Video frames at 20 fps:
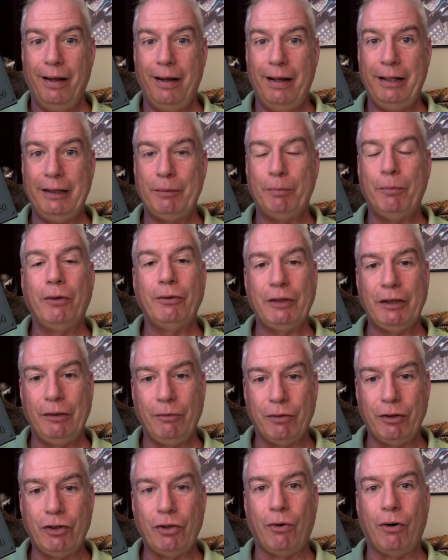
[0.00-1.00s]
It's mostly a
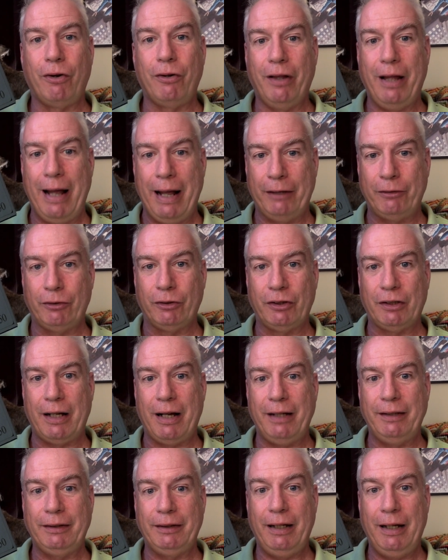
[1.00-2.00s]
rhetorical
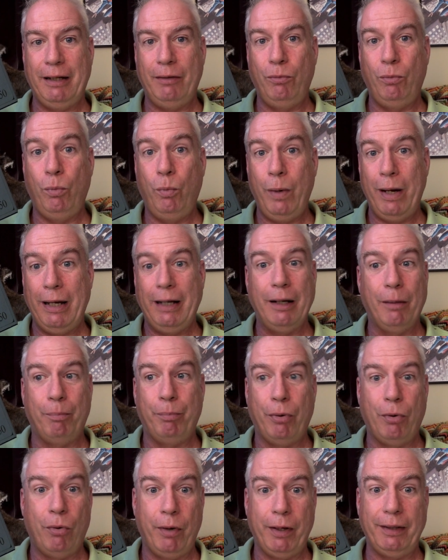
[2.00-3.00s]
exercise in winning a
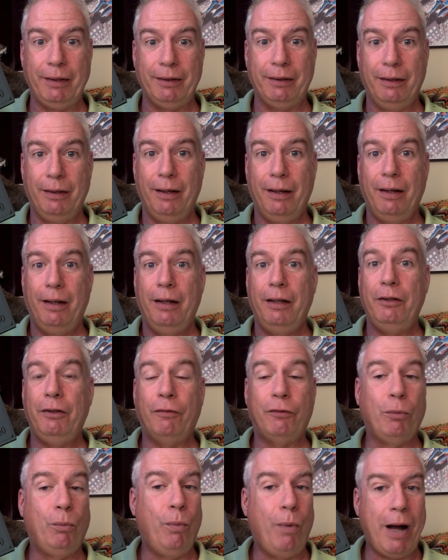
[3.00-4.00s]
point. You
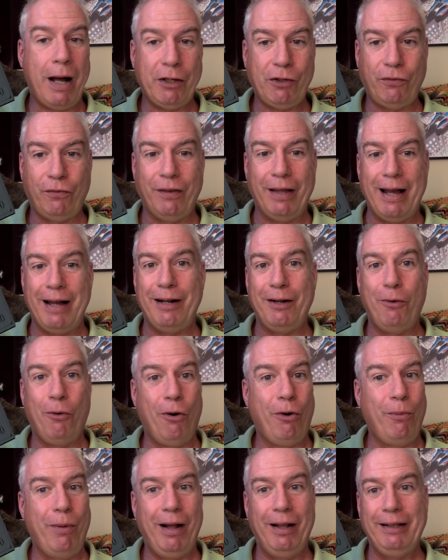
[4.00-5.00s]
have to watch for that in
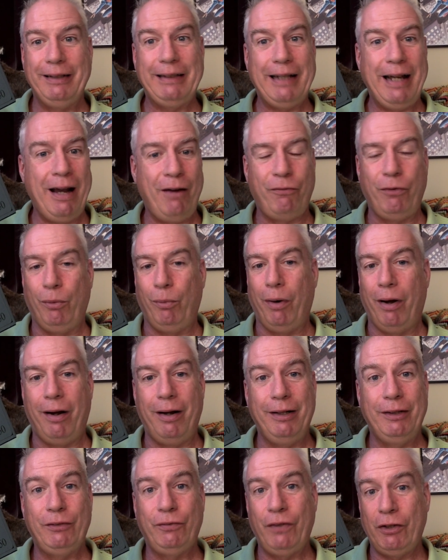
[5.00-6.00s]
Orwell. It's everywhere,
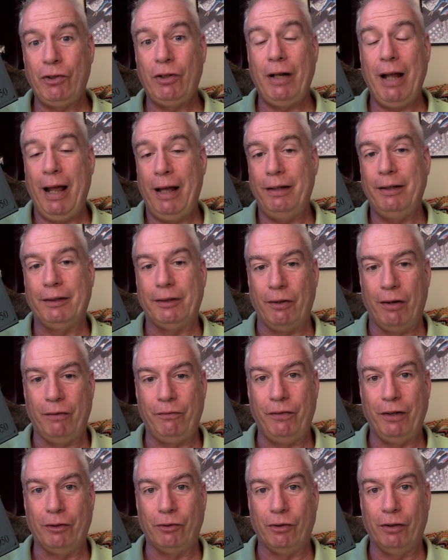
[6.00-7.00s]
in his fiction and his
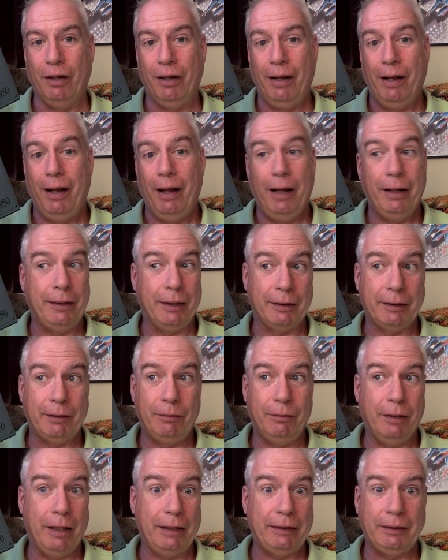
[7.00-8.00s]
nonfiction. It
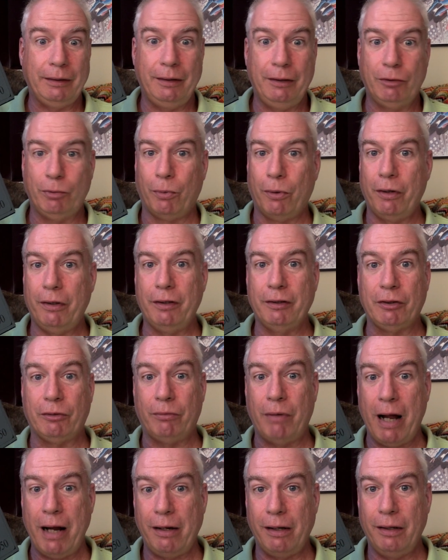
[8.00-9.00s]
doesn't lessen his worth as a
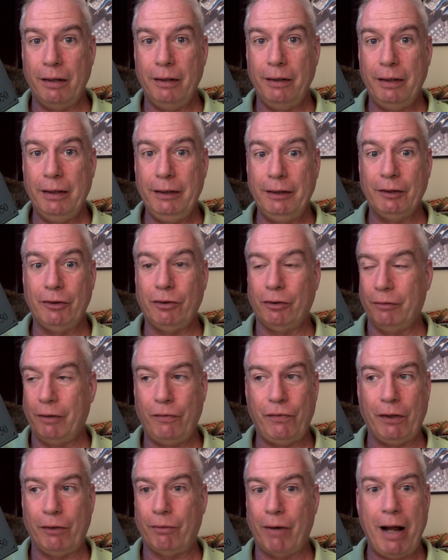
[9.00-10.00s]
writer. He's a
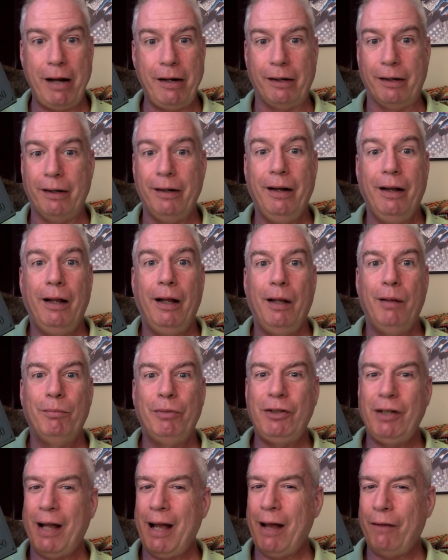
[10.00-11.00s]
terrific writer.
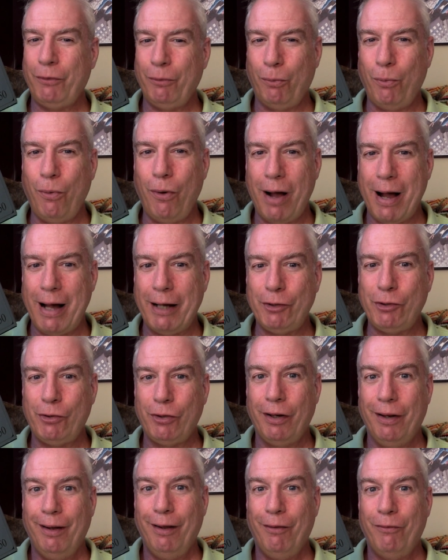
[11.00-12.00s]
But you have to
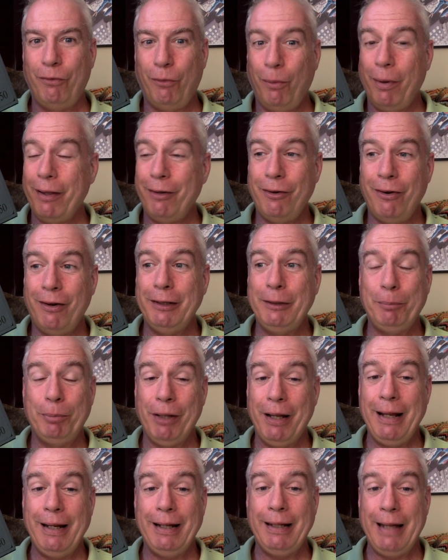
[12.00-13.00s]
watch for whether or not he's
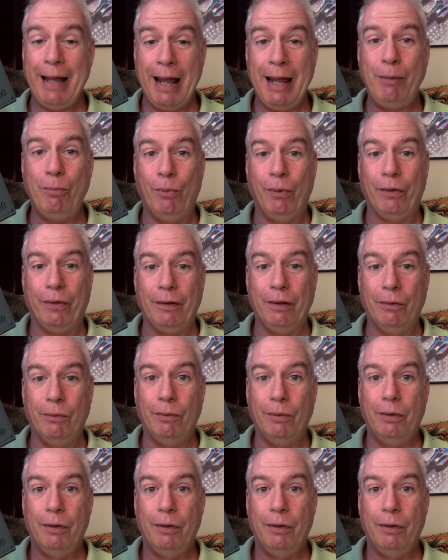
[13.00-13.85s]
playing a game with you,